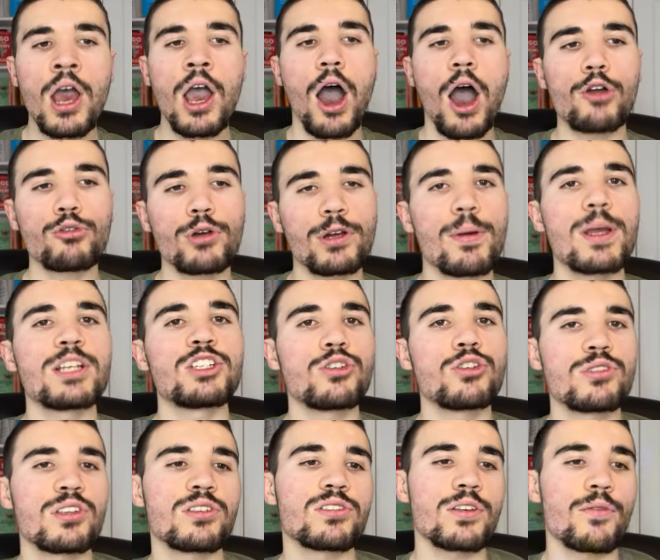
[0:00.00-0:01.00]
I'd recommend
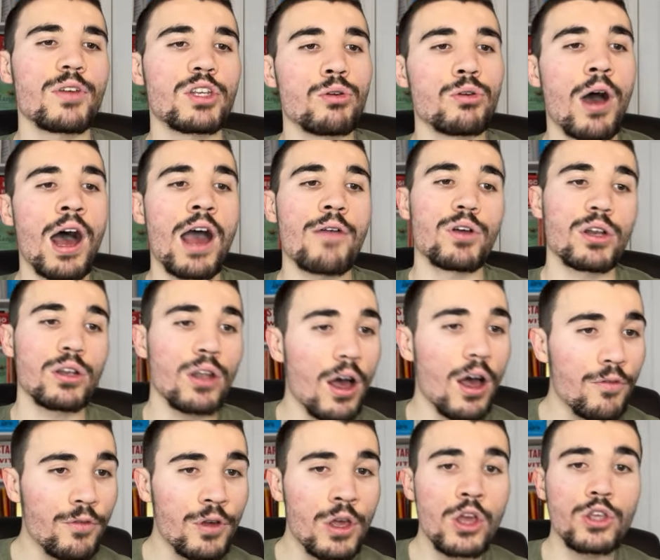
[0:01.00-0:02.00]
choosing something you either
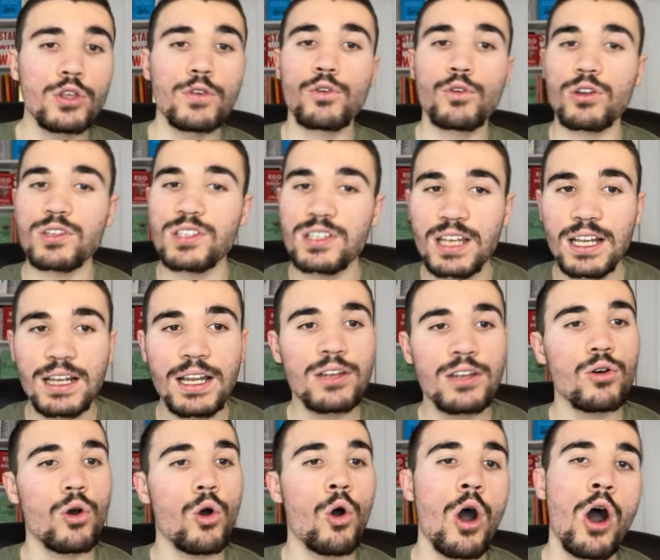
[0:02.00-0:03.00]
love, you've got skill
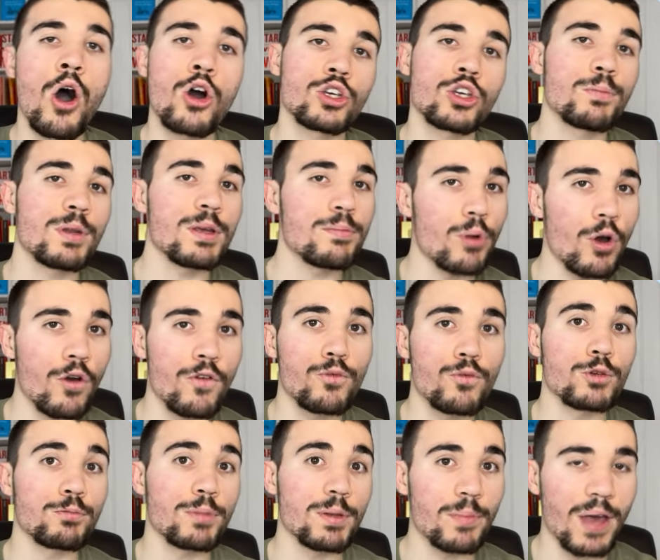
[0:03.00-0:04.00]
in, or arguably both
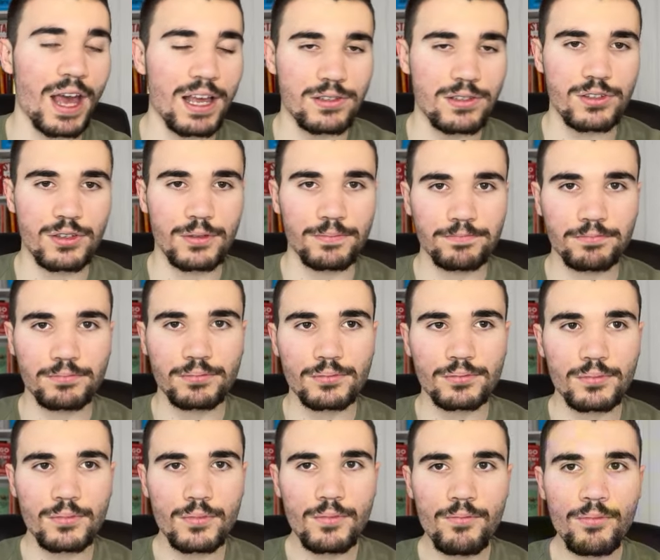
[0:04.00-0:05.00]
would be best.
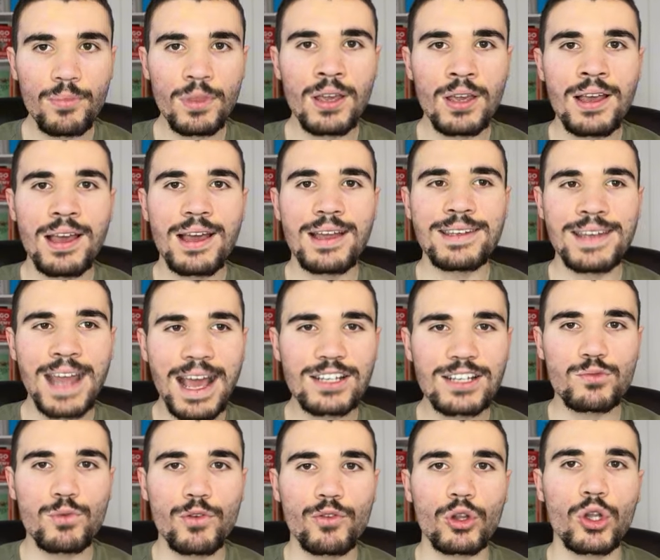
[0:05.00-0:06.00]

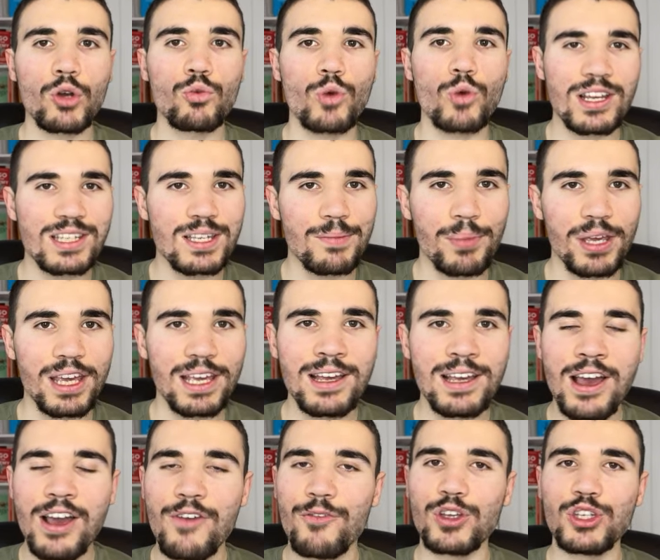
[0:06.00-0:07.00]
Next, we've got the recipe
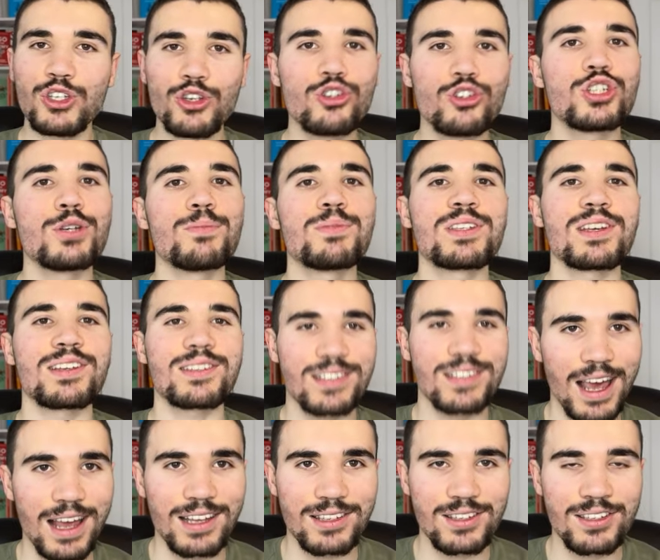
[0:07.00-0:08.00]
for YouTube
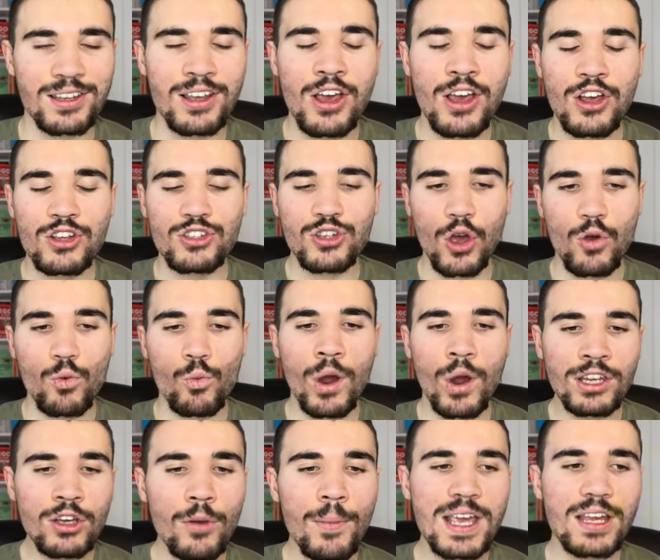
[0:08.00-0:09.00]
success. So when
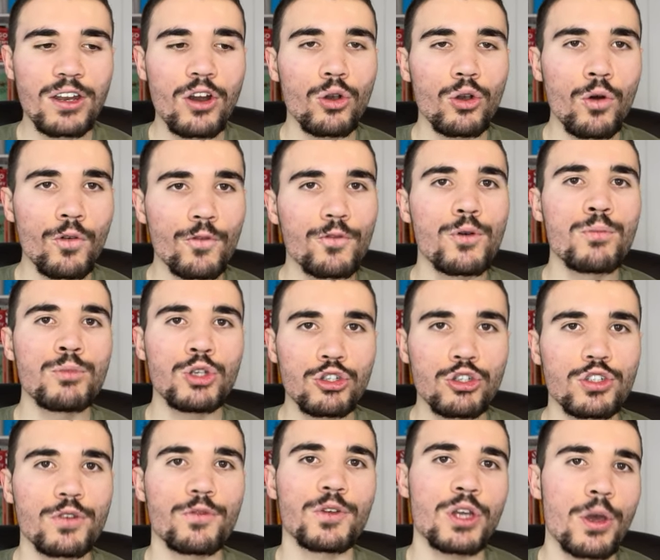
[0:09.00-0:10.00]
you're making a long form
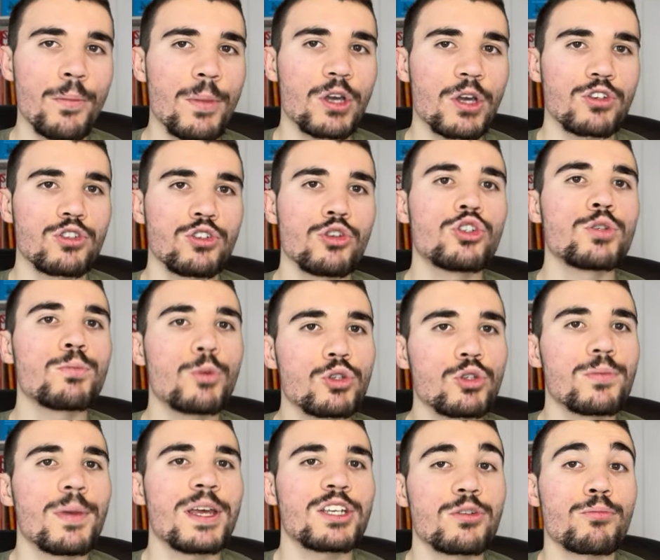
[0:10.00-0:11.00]
YouTube video, because YouTube
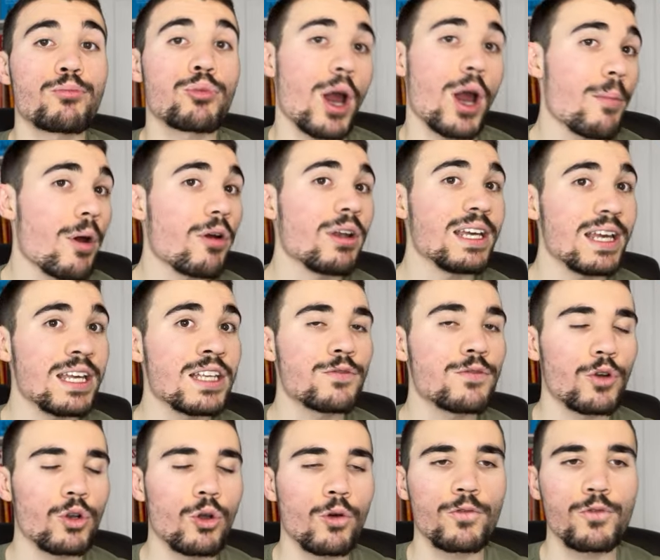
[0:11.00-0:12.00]
automation primarily is
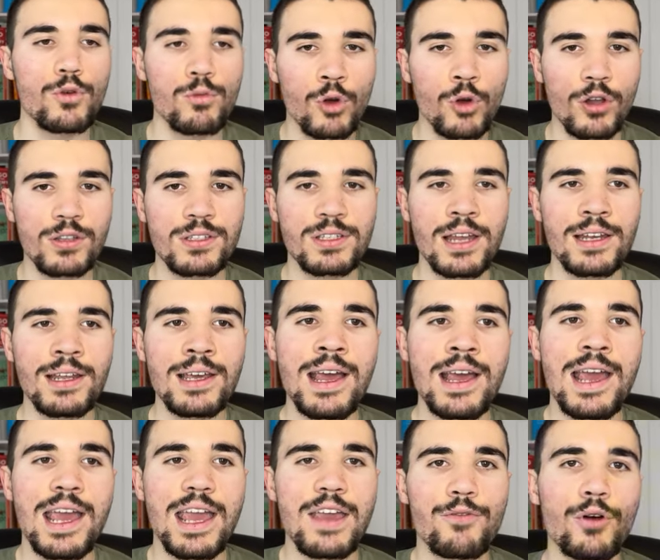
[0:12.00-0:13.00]
for long form content,
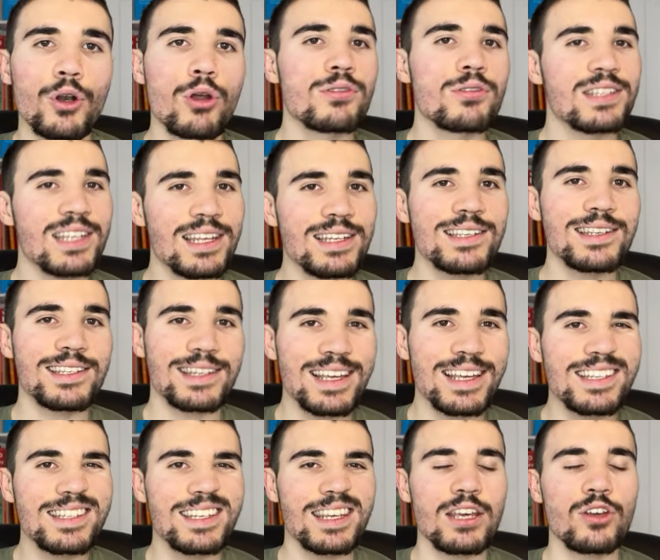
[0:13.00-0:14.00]
it follows
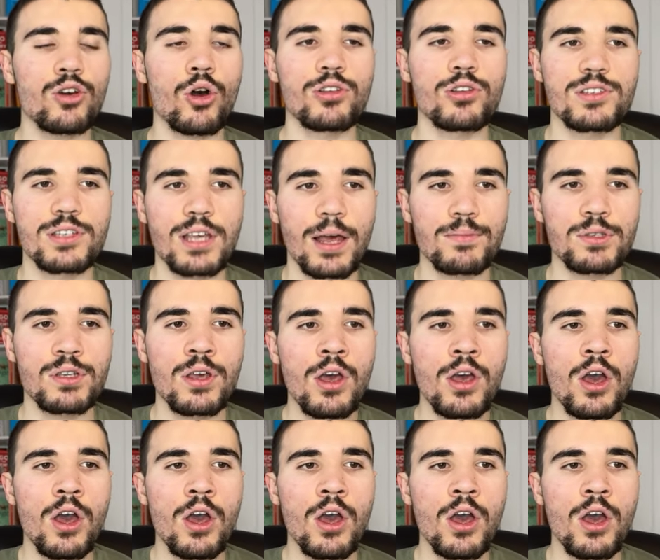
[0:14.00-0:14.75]
these key concepts.